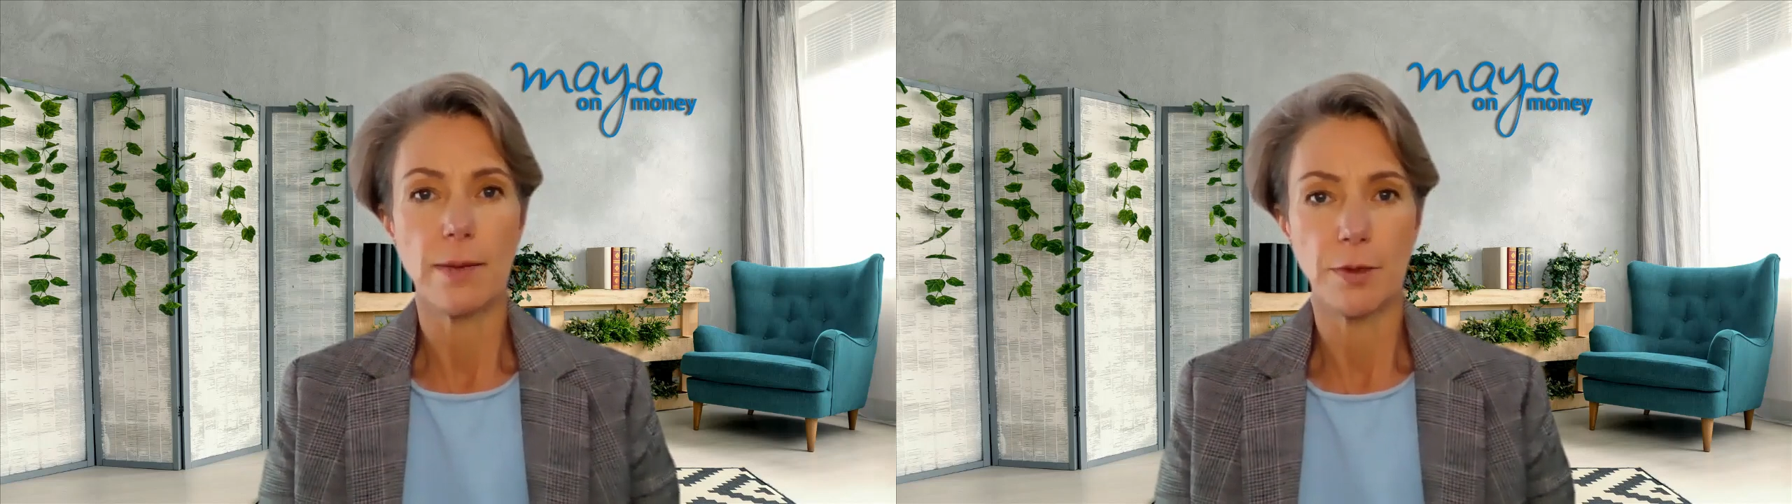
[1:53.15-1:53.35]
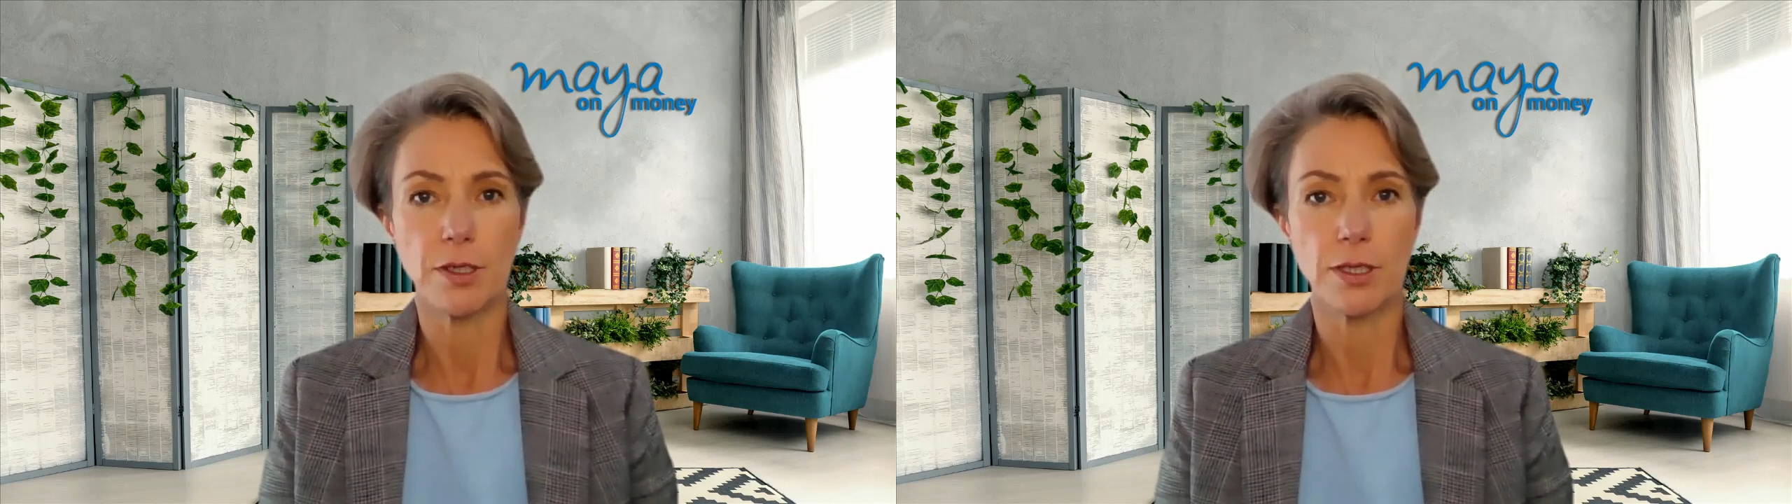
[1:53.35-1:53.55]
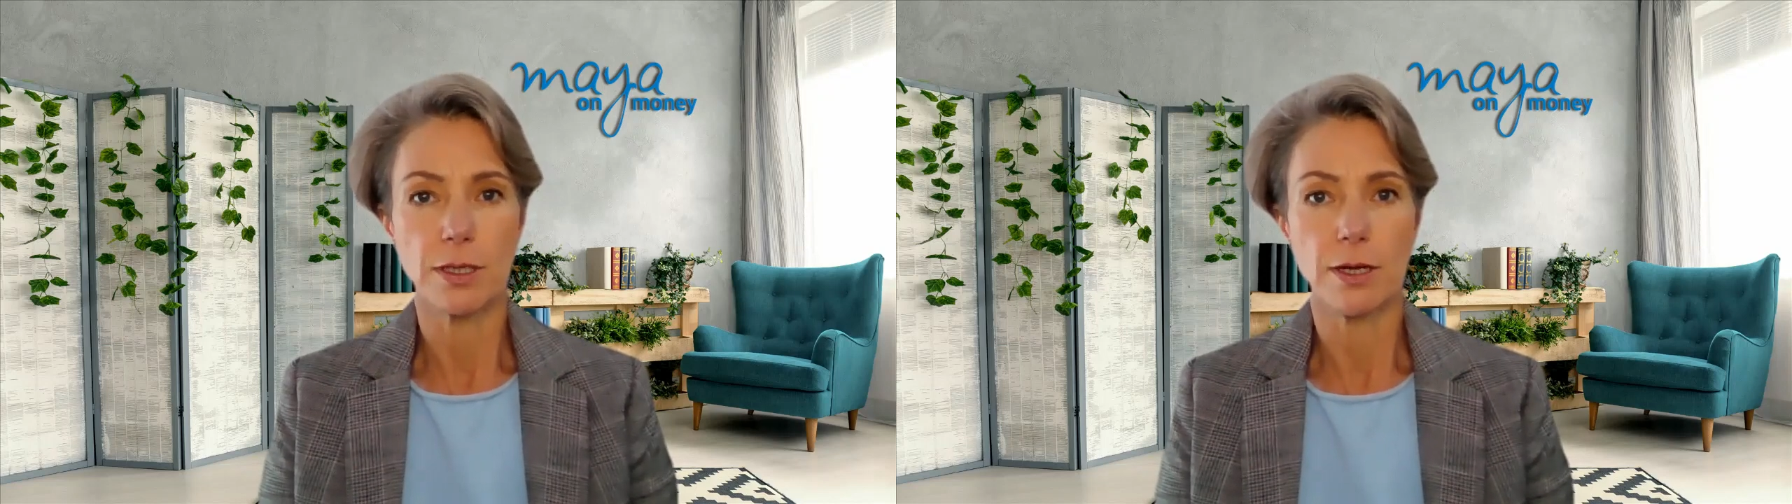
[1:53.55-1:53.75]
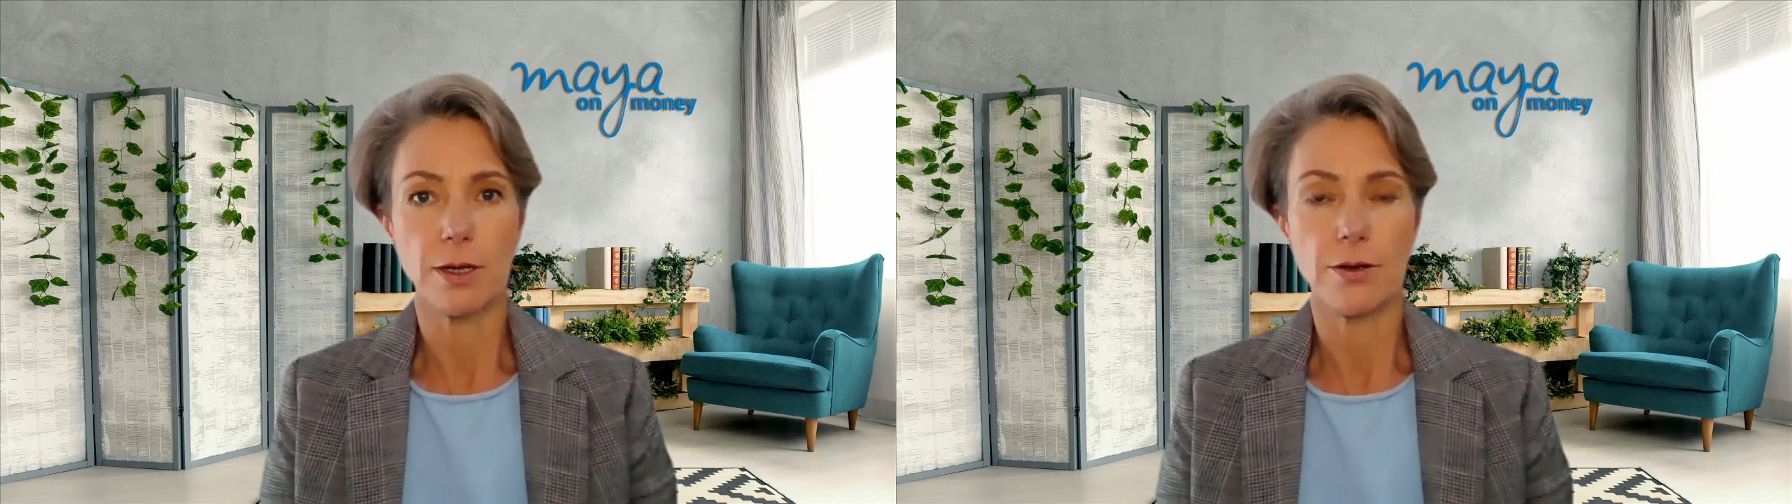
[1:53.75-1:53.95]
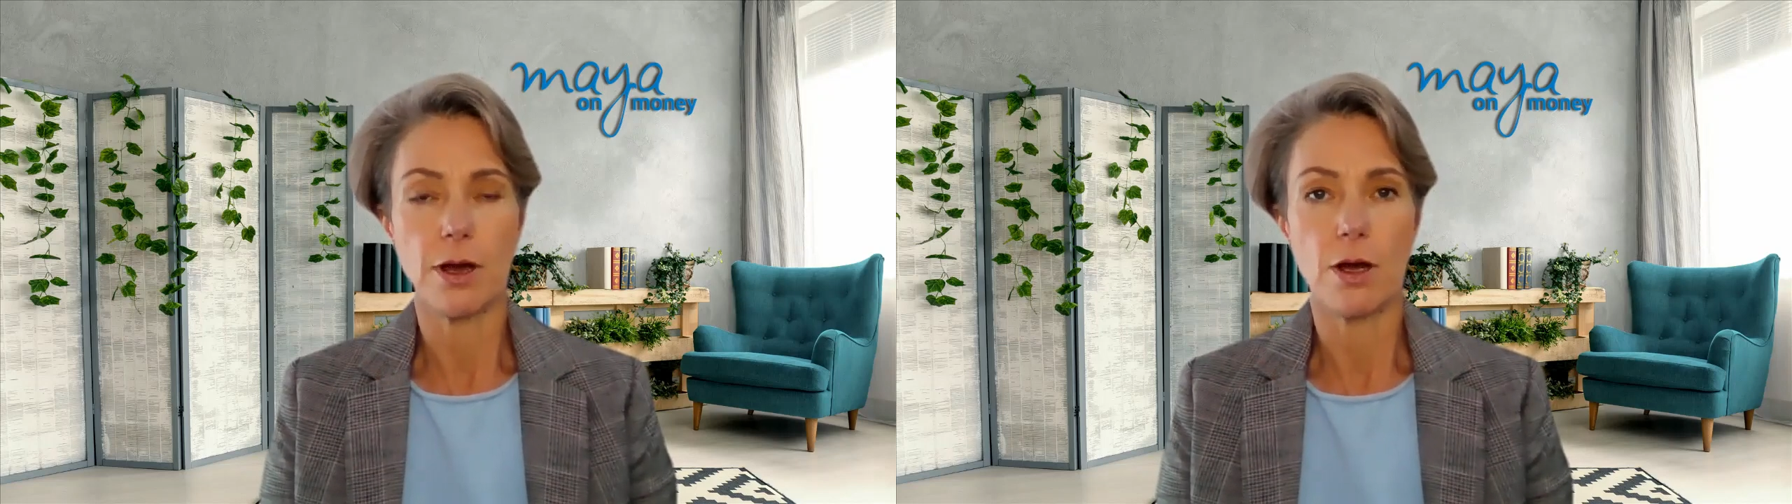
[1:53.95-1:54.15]
a personal
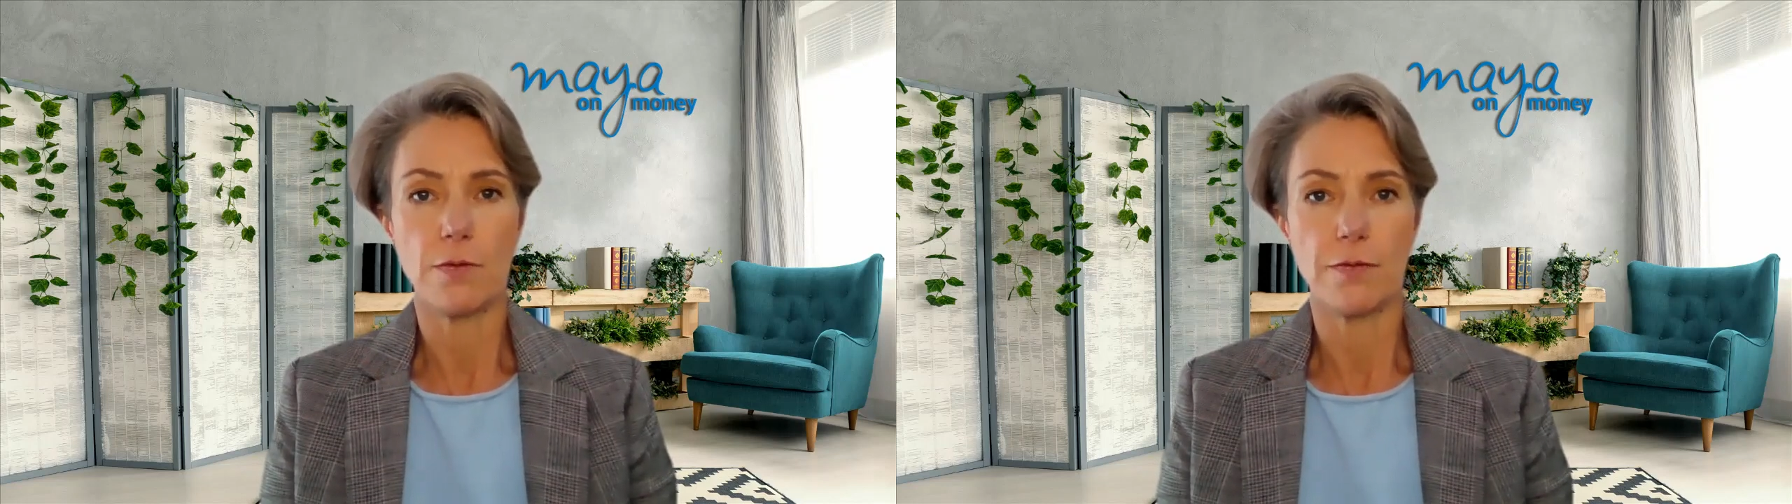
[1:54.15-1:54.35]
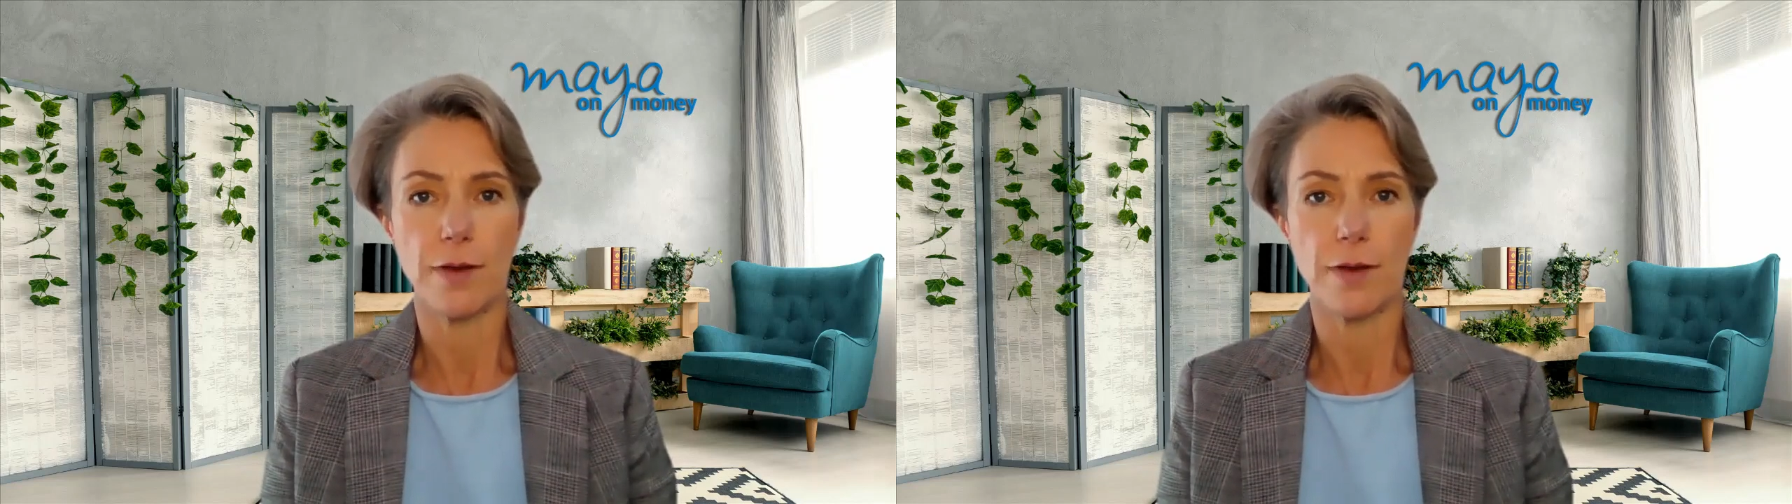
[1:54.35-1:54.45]
loan over